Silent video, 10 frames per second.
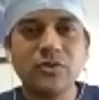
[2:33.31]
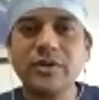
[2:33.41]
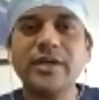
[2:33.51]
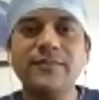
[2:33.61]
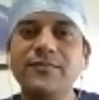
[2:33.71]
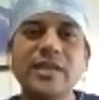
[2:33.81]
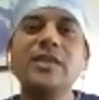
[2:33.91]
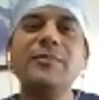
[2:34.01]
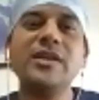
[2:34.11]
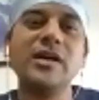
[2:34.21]
Okay, they
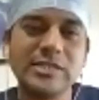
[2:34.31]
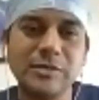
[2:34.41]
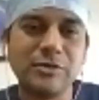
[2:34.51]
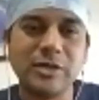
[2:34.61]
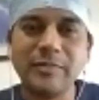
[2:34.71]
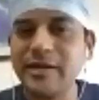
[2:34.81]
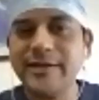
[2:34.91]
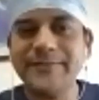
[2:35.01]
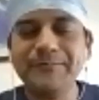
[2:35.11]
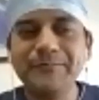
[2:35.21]
remain
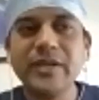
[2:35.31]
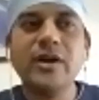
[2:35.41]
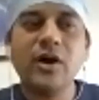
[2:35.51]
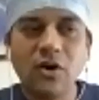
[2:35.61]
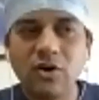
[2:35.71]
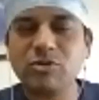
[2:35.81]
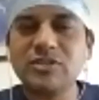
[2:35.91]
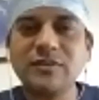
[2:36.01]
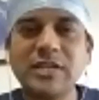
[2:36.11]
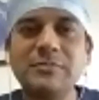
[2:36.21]
asymptomatic, or most
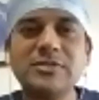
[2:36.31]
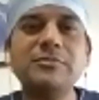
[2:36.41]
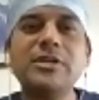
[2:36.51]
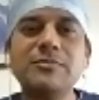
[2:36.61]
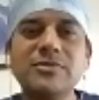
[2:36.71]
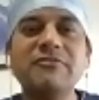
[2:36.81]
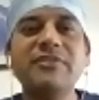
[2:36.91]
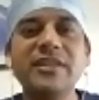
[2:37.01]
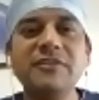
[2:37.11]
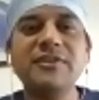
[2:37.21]
of the time symptoms are
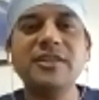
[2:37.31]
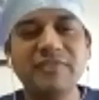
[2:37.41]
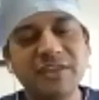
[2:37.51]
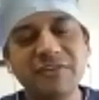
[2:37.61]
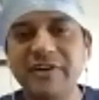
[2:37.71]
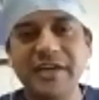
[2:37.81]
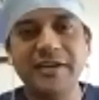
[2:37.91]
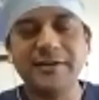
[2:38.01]
very, very, very vague.